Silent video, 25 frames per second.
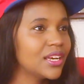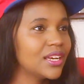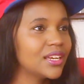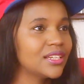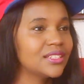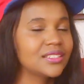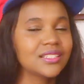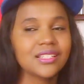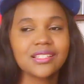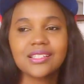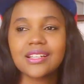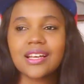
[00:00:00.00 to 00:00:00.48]

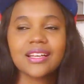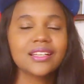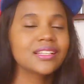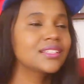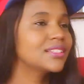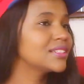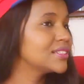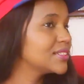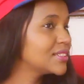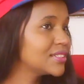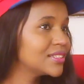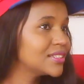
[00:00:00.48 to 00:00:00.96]
And she's like,
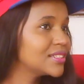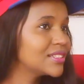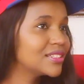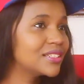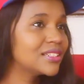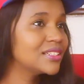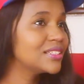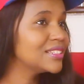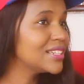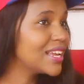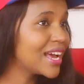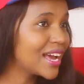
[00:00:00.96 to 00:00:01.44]

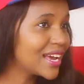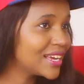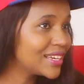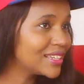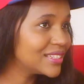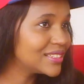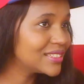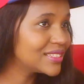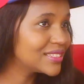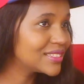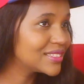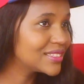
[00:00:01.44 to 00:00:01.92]
good
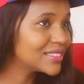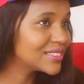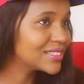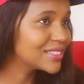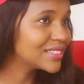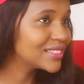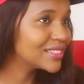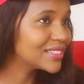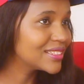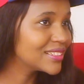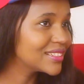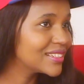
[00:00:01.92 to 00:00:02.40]
night.
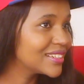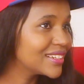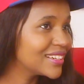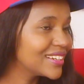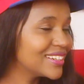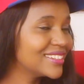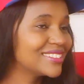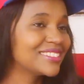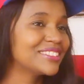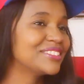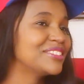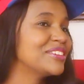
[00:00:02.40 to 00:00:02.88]

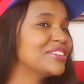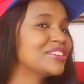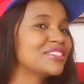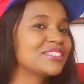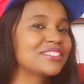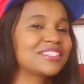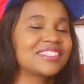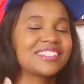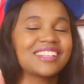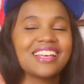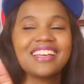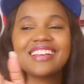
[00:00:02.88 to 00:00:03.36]
And she
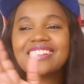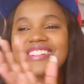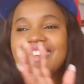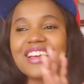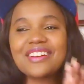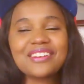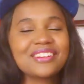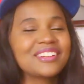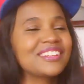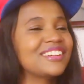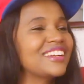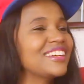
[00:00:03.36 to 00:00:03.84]
goes saying
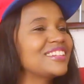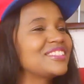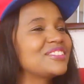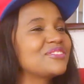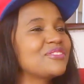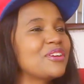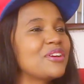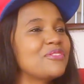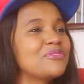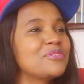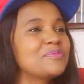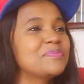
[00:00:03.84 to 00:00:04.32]
good night
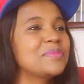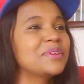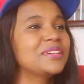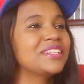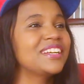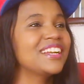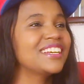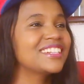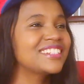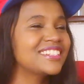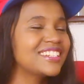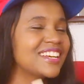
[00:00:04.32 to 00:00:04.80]
to everybody.
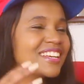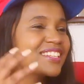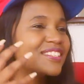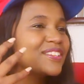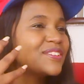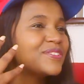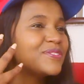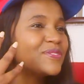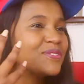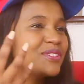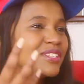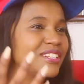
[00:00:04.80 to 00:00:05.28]
Like she has
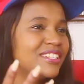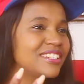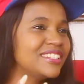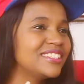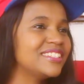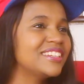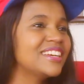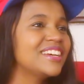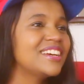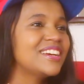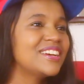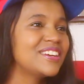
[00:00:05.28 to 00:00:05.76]
a
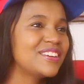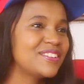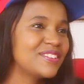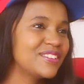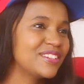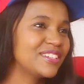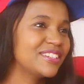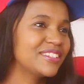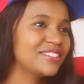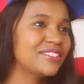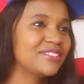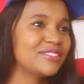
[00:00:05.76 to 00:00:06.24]
really,
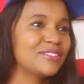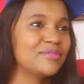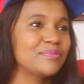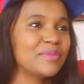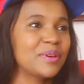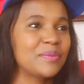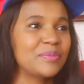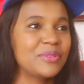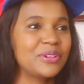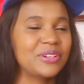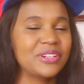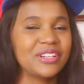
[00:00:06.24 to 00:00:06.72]
really good
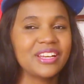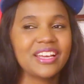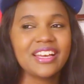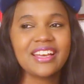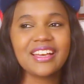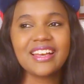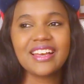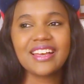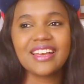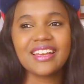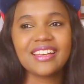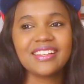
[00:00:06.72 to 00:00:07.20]
memory.
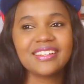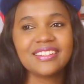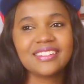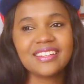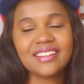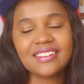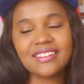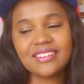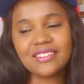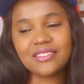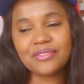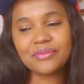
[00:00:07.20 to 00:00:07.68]
And
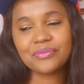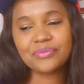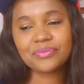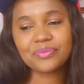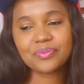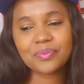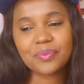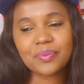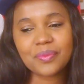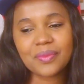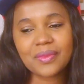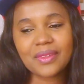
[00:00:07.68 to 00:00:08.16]

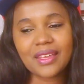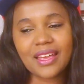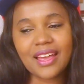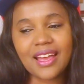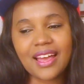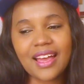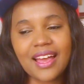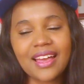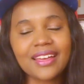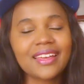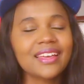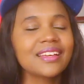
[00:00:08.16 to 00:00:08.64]

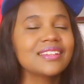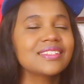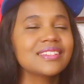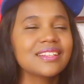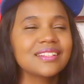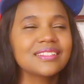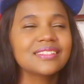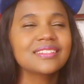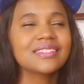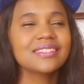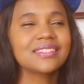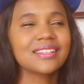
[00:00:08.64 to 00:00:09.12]
I can
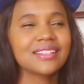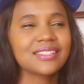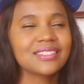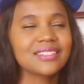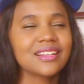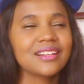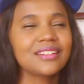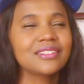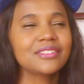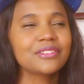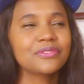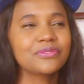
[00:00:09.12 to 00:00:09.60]
tell she's a
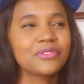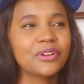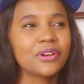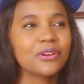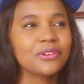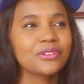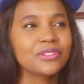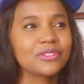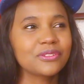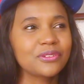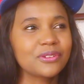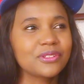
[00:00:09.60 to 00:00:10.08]
child of
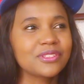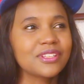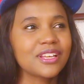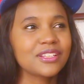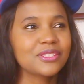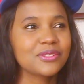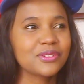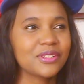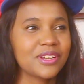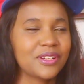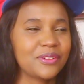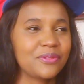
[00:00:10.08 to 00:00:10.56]
God because
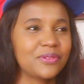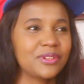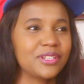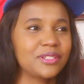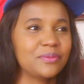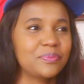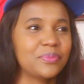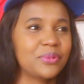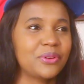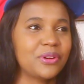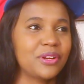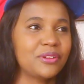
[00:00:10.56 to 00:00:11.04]
that's what I
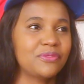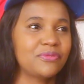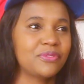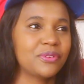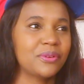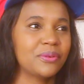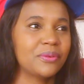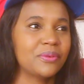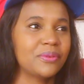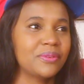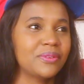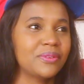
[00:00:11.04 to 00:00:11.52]
really prayed for.